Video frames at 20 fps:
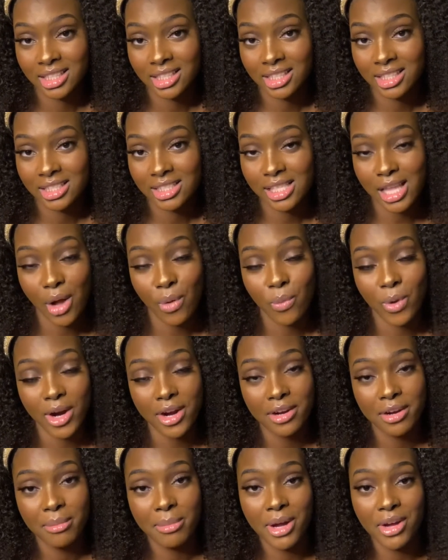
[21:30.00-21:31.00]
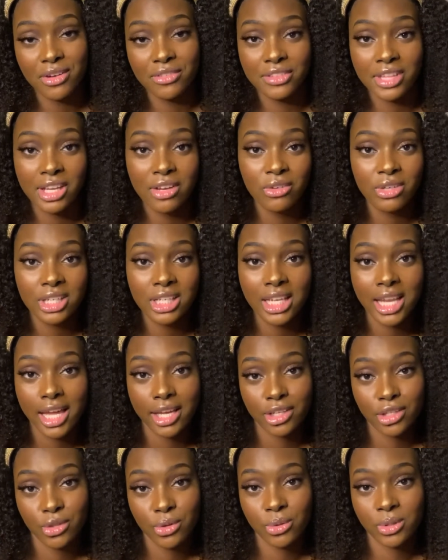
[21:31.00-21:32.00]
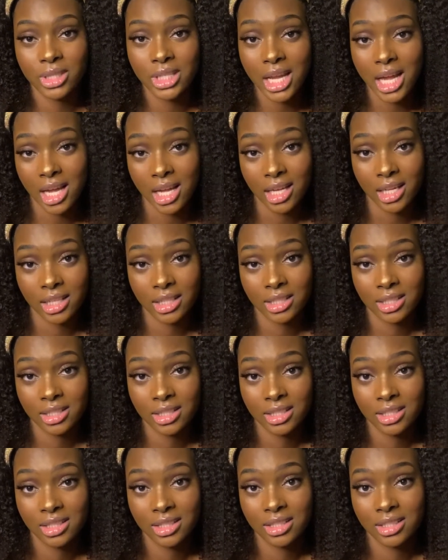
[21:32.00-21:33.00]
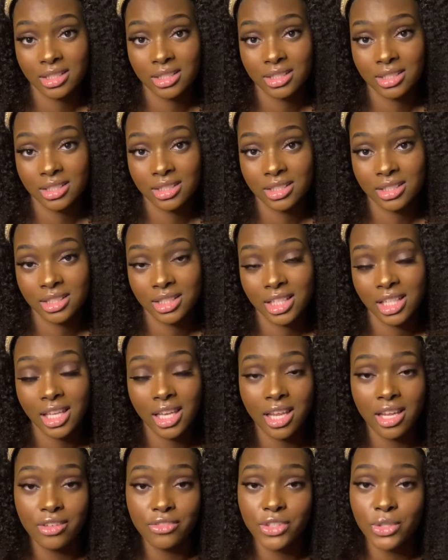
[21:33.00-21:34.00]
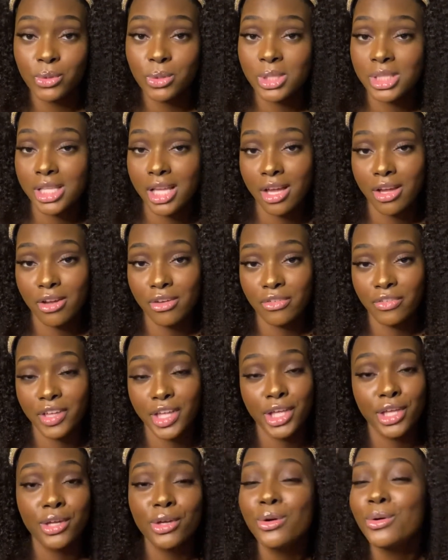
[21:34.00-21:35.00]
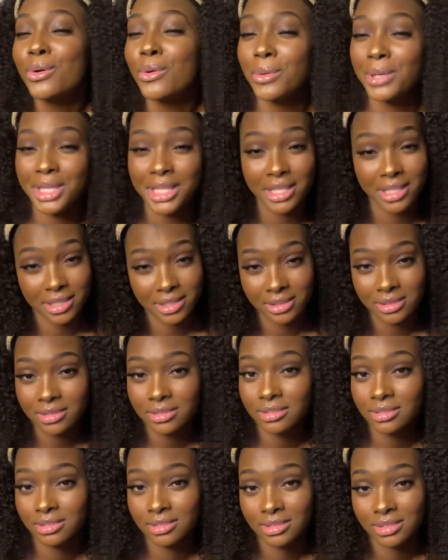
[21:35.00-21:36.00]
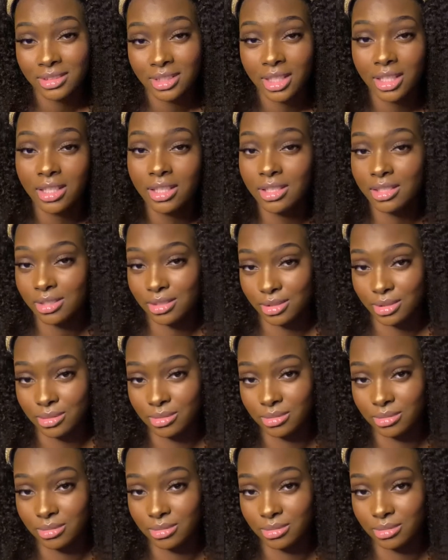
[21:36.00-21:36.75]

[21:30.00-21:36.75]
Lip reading: Stop worrying about if they're gonna like you or not. Love yourself. Heal, queen. Heal.